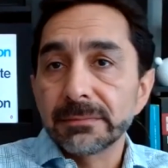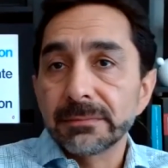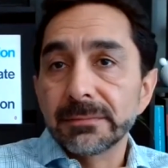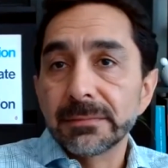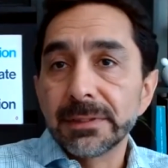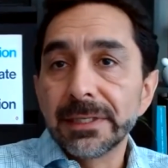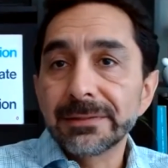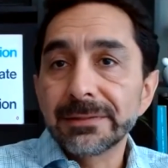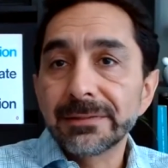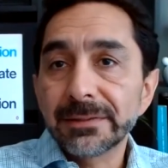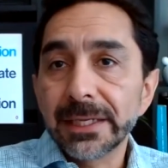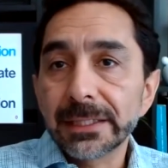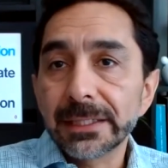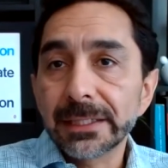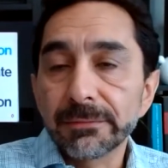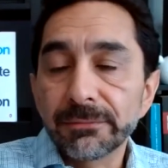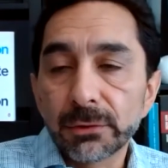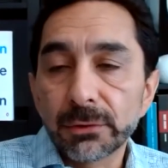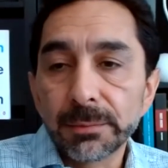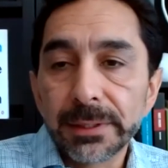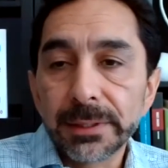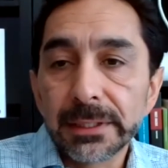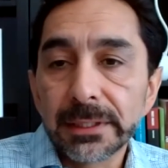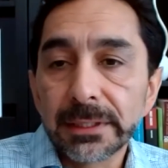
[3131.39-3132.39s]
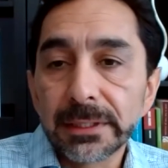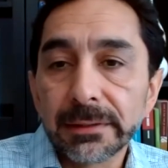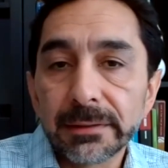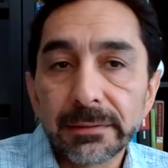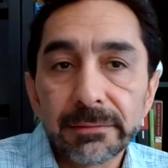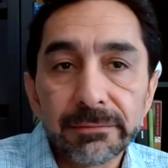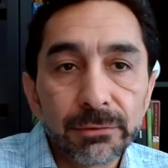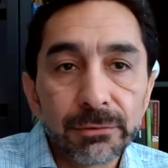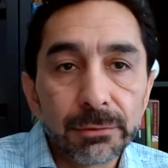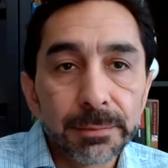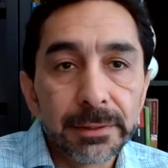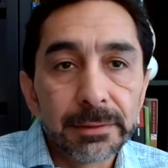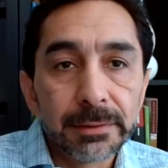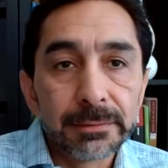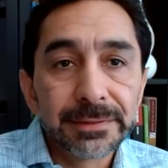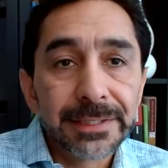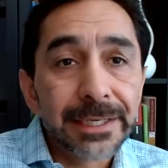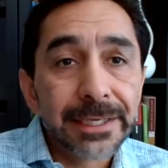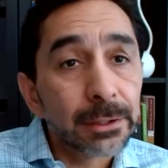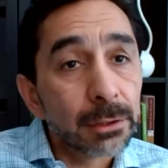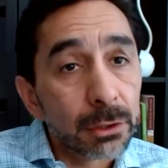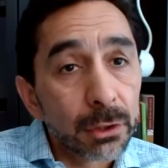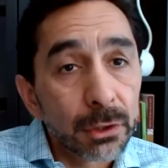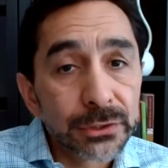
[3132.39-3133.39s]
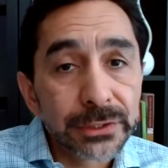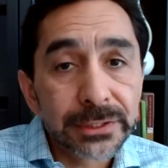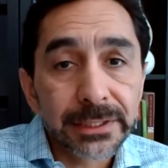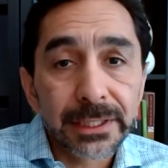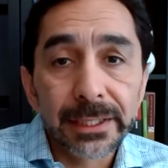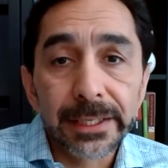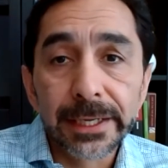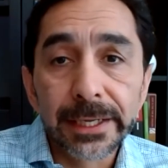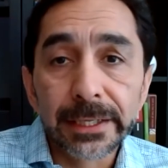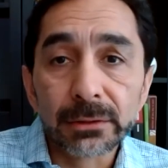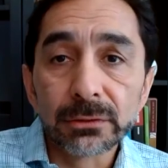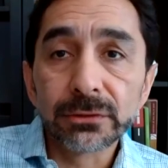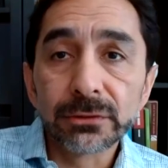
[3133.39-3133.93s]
let's take it from a psychological angle.